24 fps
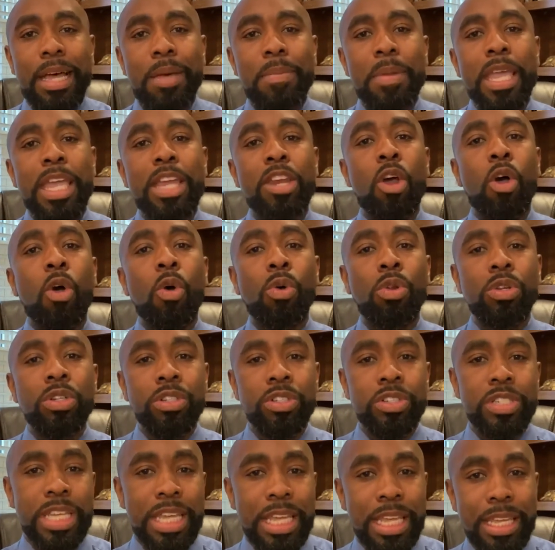in older
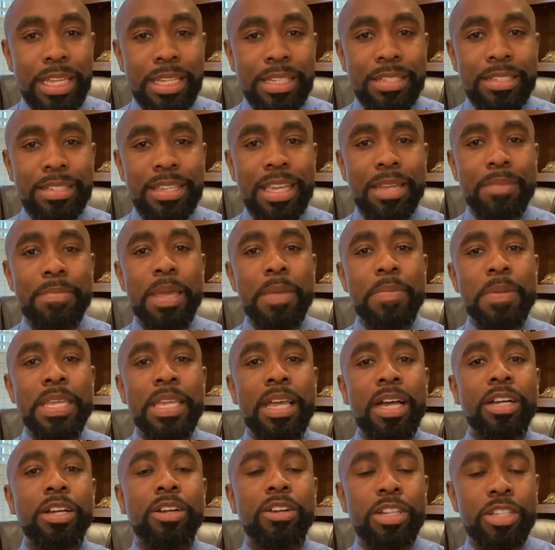teens and maybe
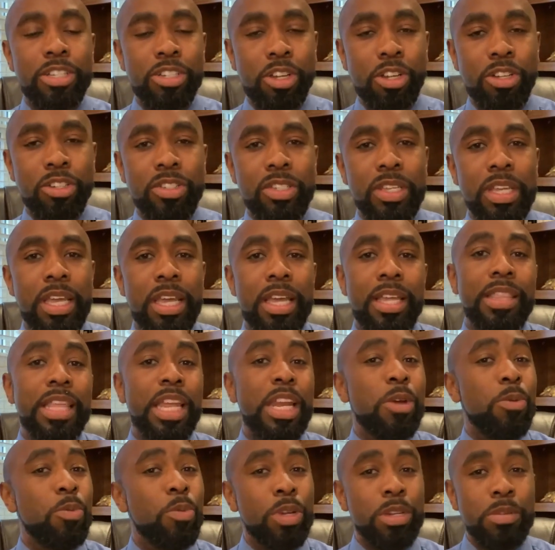younger adults than
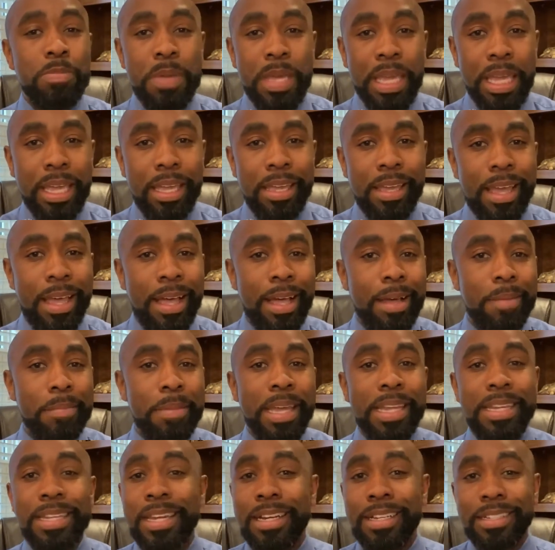it would be
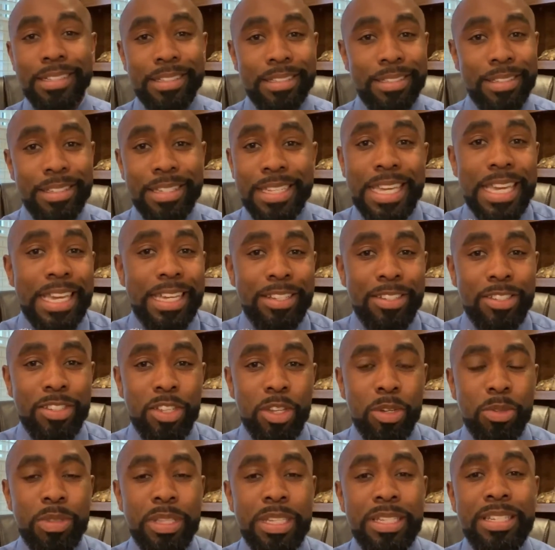at young kids.
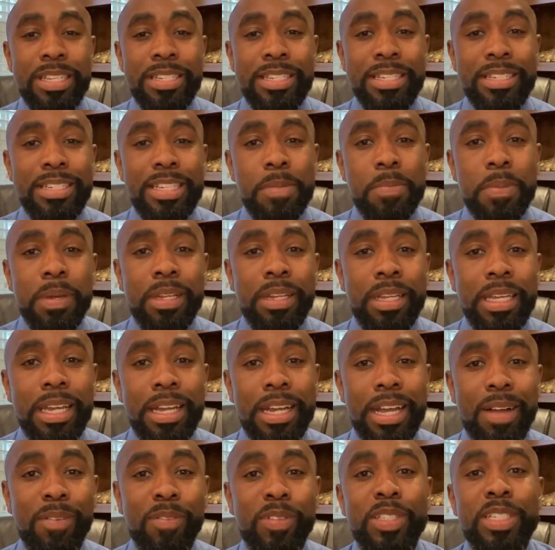So this isn't typically a
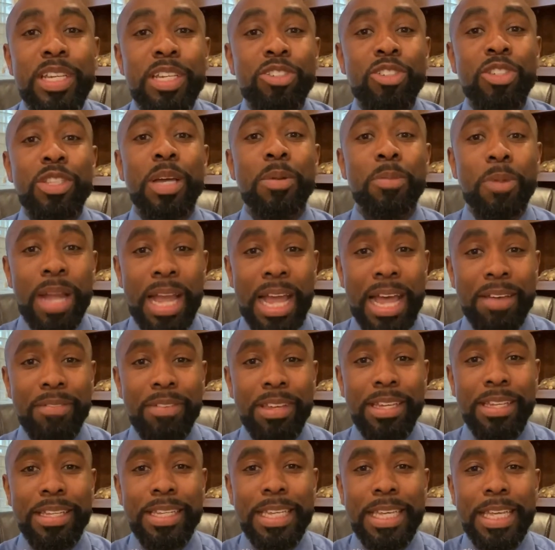conversation that we're
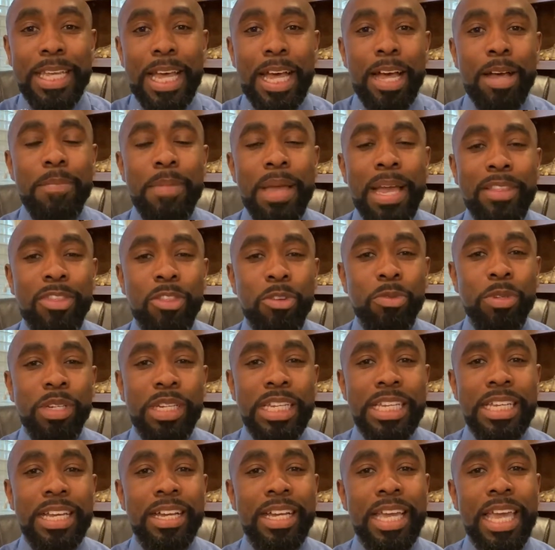having at the
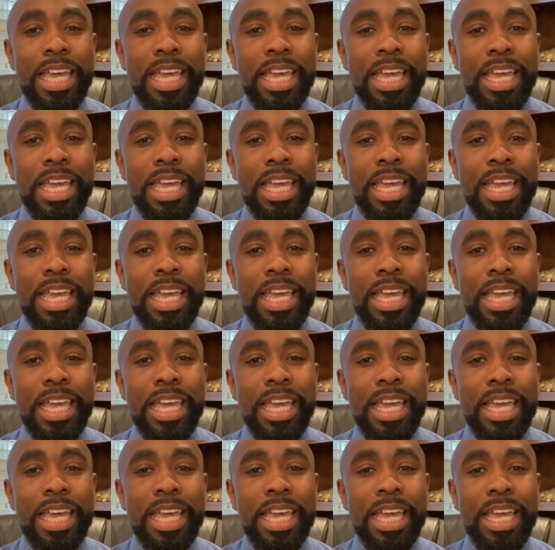really young